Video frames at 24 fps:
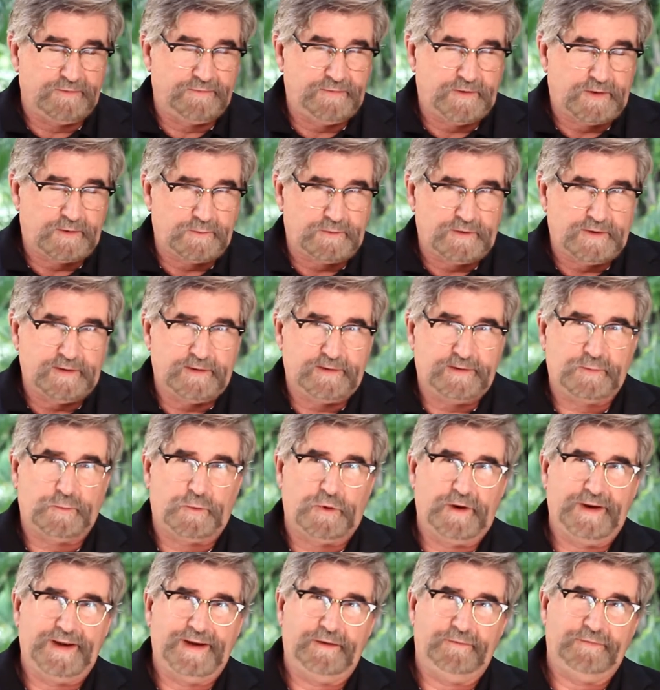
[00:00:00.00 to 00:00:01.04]
the Federalist,
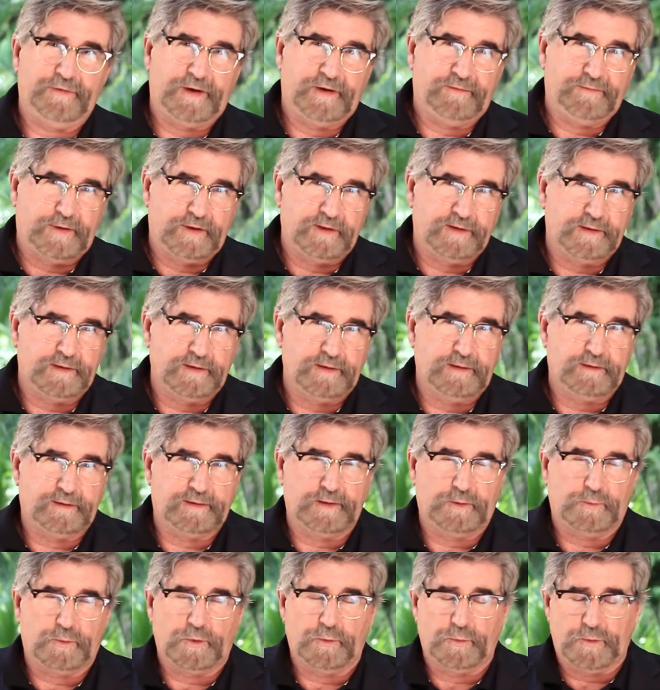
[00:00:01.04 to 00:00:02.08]
were 85 essays
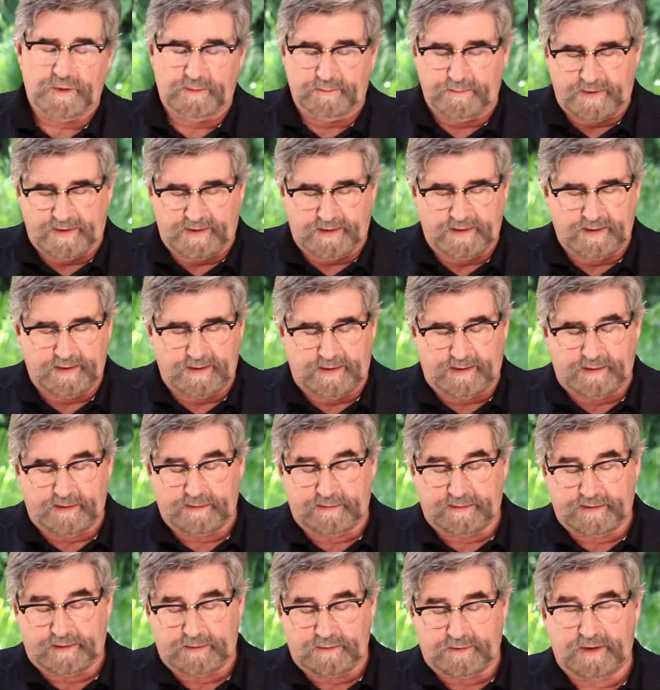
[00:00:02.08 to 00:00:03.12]
that were written by
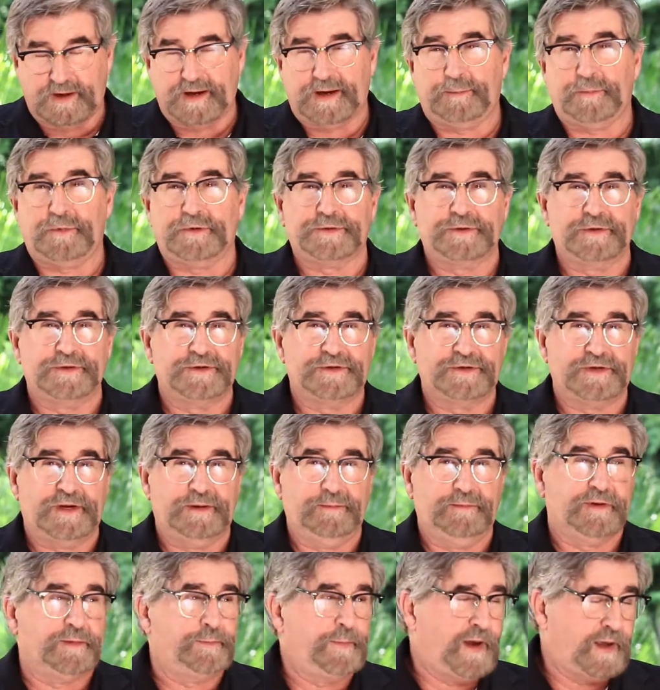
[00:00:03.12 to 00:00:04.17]
Alexander Hamilton,
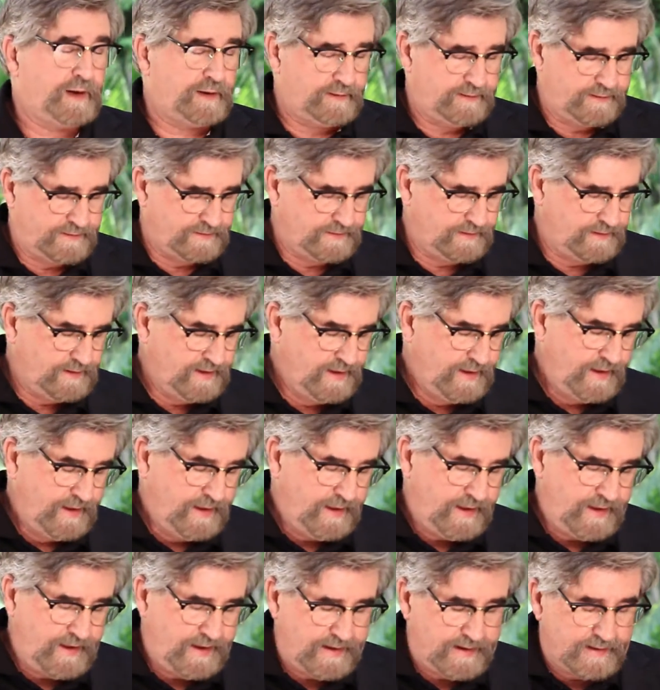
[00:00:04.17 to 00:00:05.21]
James Madison,
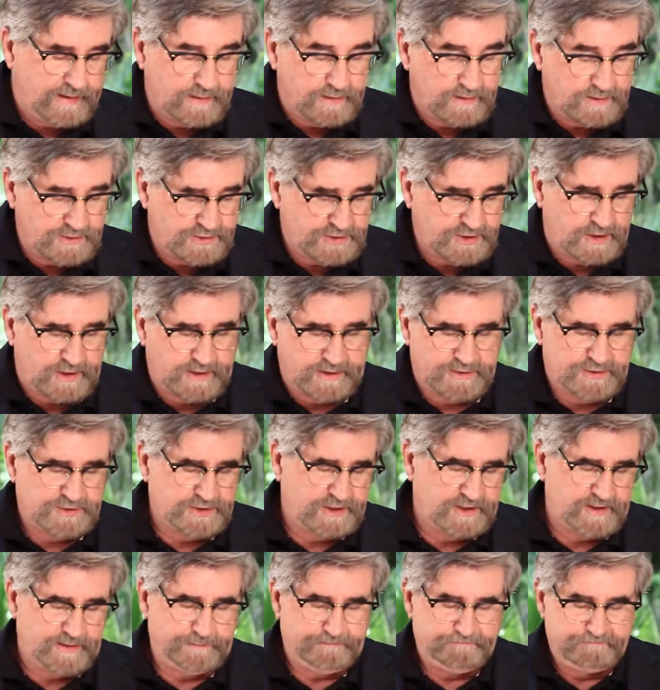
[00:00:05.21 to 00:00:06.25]
and John
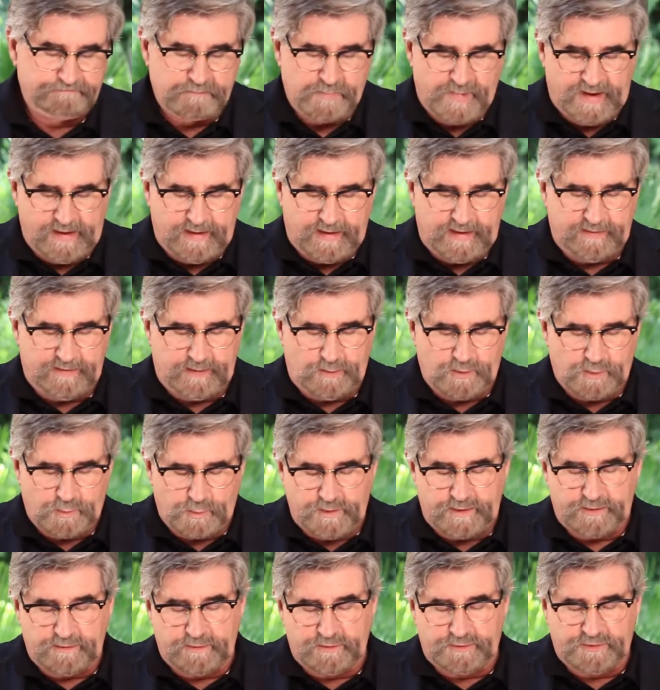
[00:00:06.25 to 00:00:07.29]
Jay, and they were
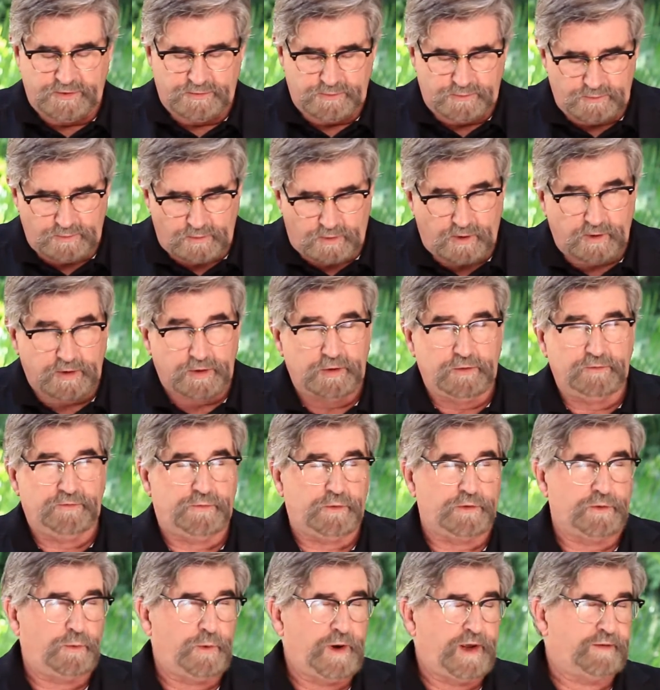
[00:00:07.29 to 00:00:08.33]
written to argue
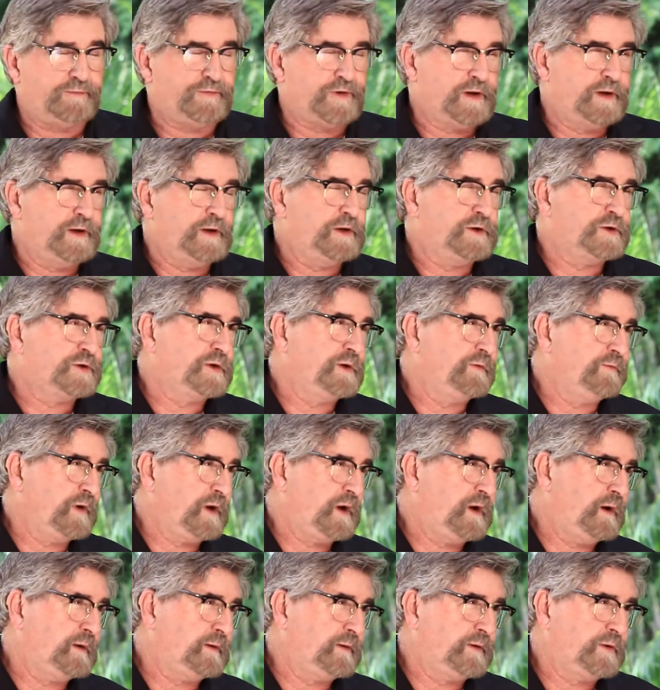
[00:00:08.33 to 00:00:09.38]
for the ratification of the
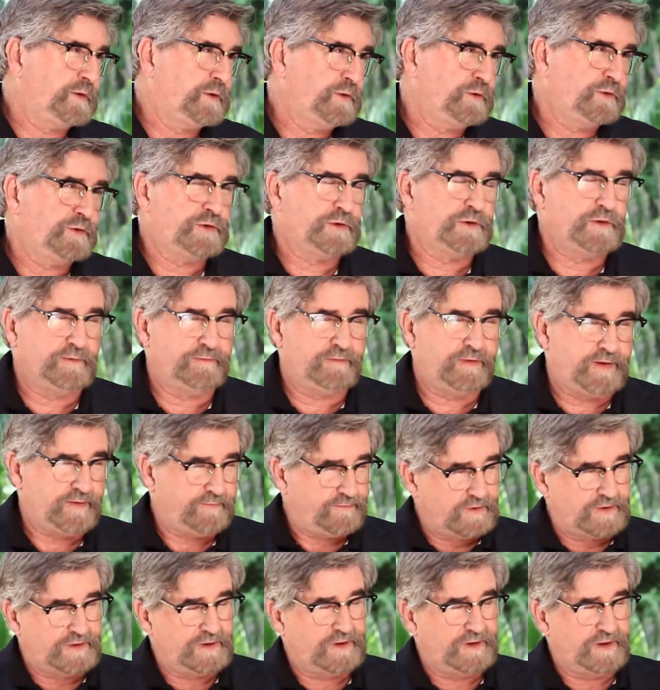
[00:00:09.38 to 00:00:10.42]
Constitution of
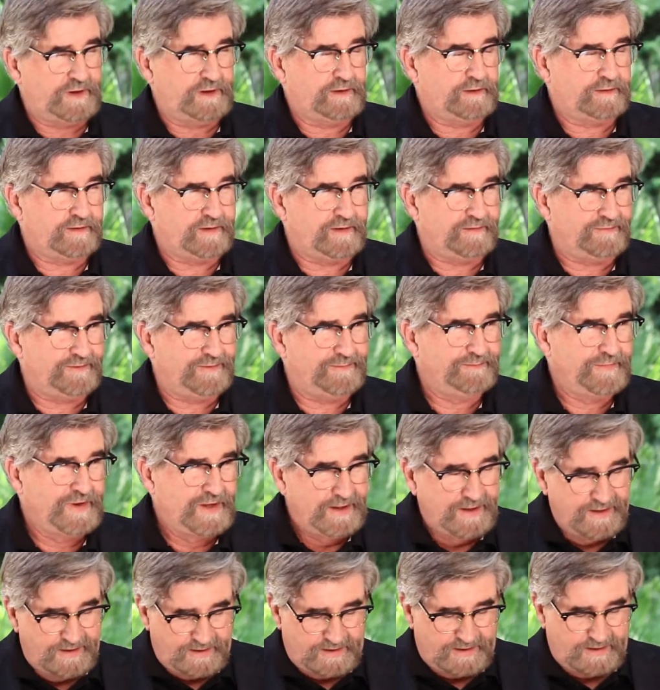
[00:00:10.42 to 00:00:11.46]
1787,
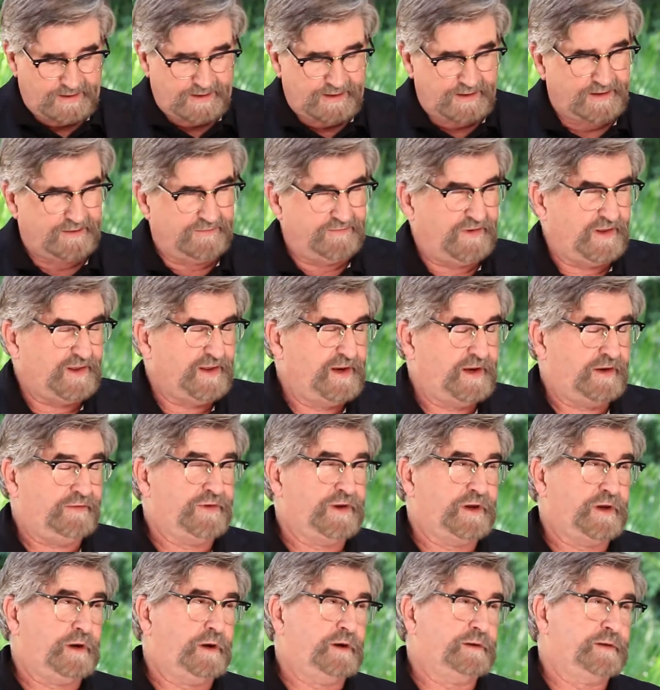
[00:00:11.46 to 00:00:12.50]
the
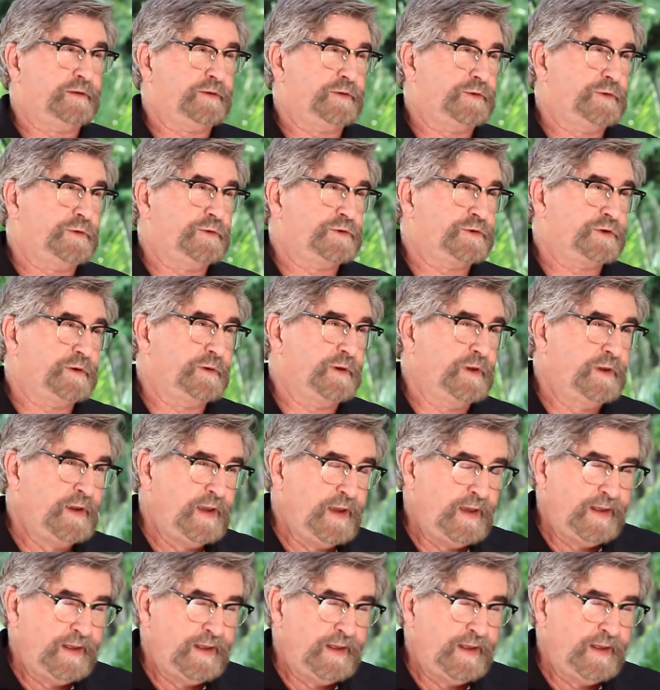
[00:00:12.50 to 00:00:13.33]
Philadelphia Constitution.